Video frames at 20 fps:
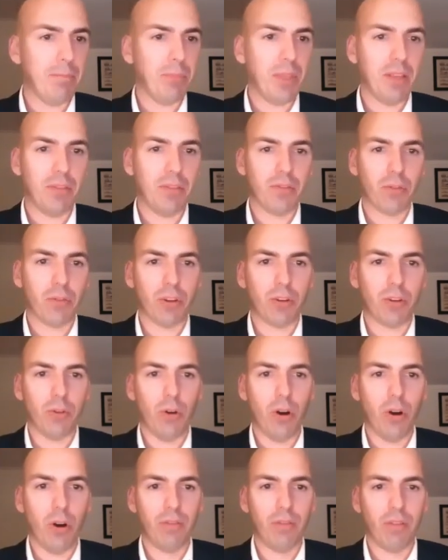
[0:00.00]

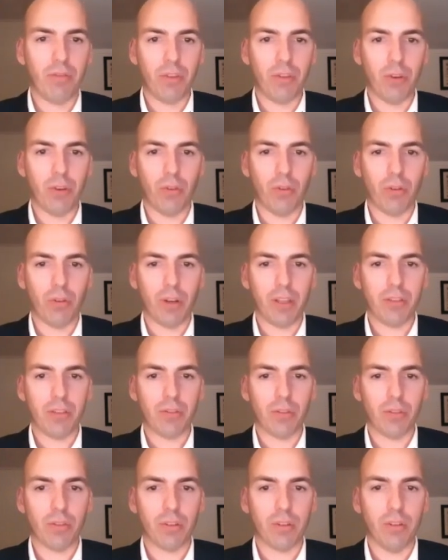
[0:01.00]
historical overview, or
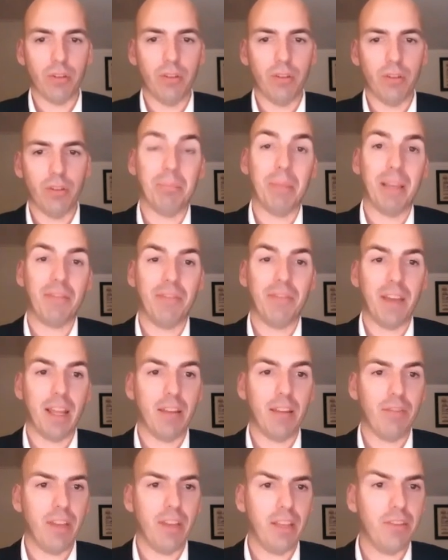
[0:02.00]
historical, big fan
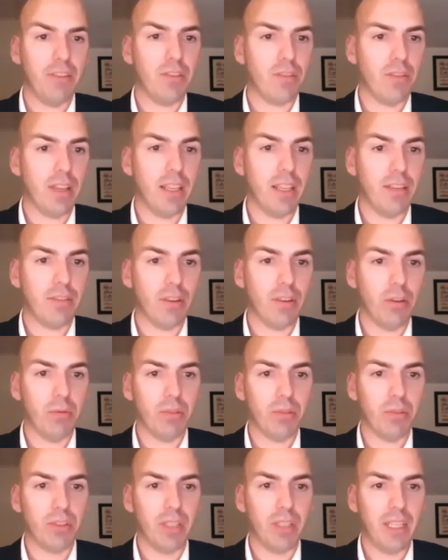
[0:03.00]
of history. So
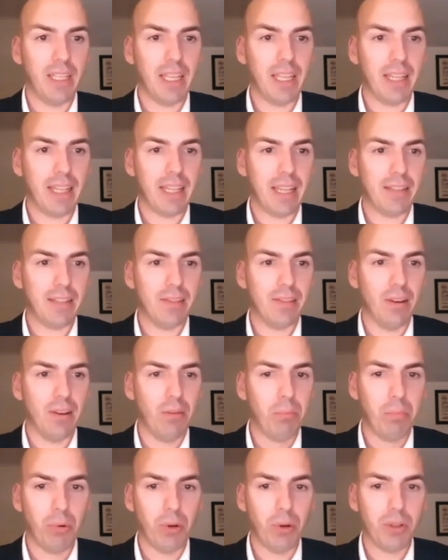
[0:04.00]
we'll see that at
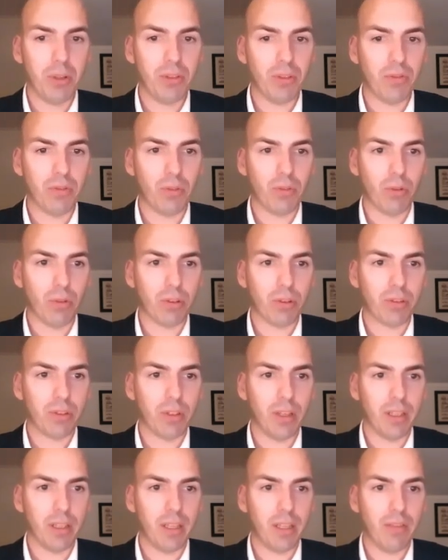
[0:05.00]
some point, of course,
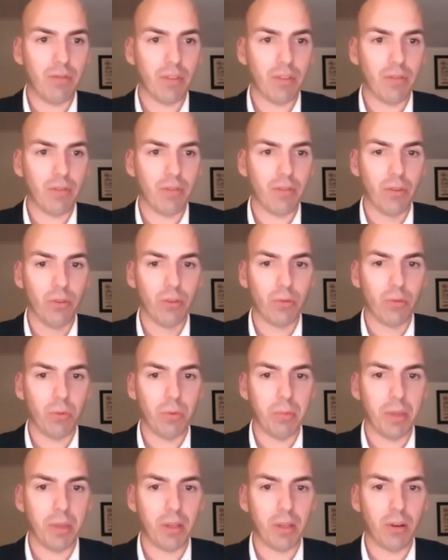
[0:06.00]
different fuels
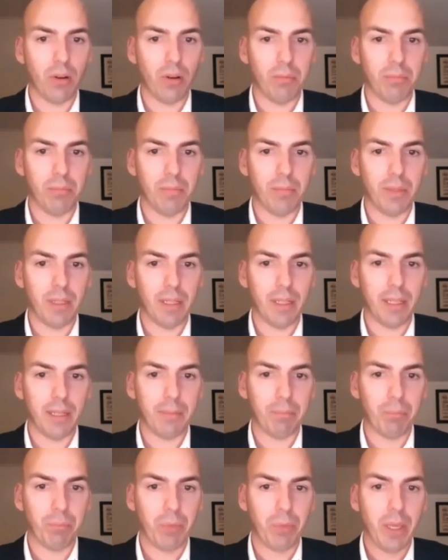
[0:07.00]
will become
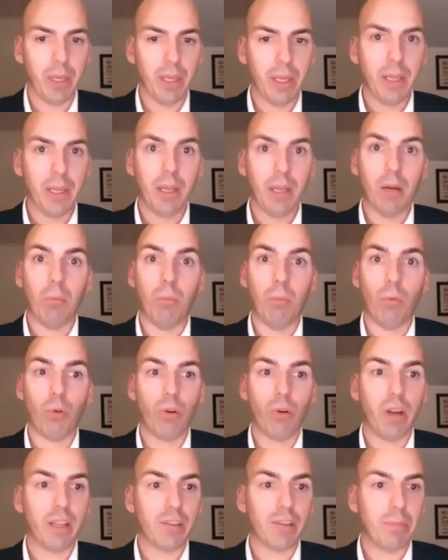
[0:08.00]

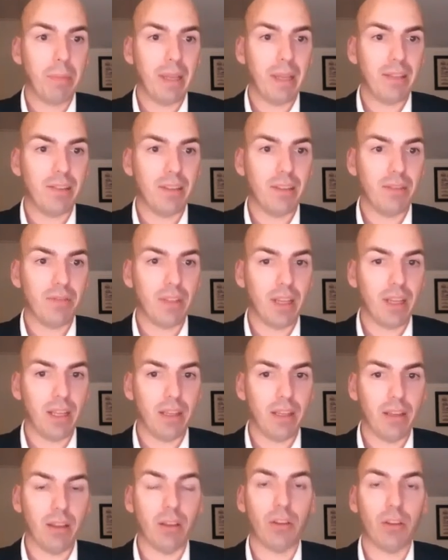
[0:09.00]
more expensive
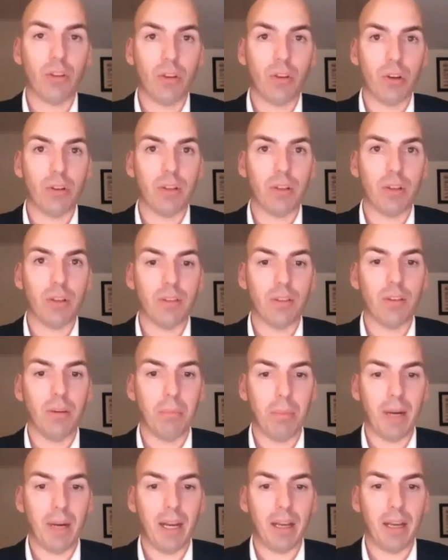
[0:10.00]
than current
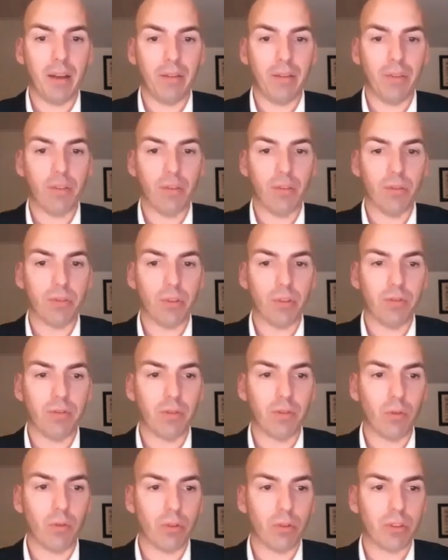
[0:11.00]
biofuels. Of
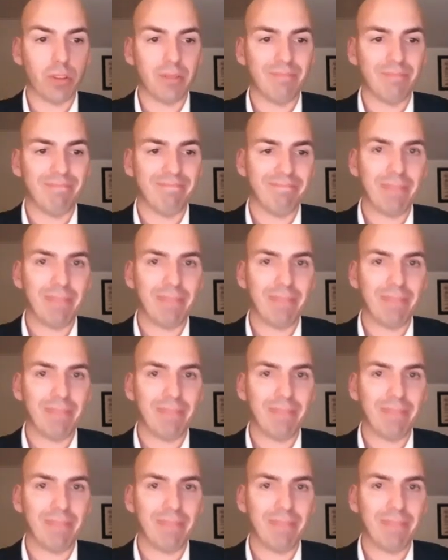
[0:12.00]
course,